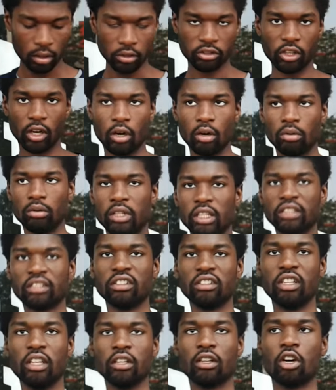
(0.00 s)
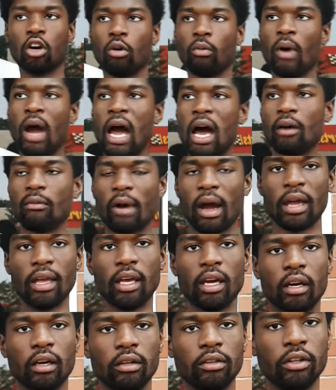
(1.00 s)
So this is the Quran right
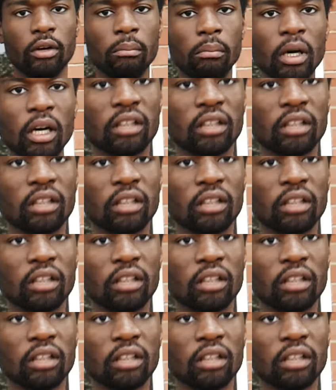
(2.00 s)
here, the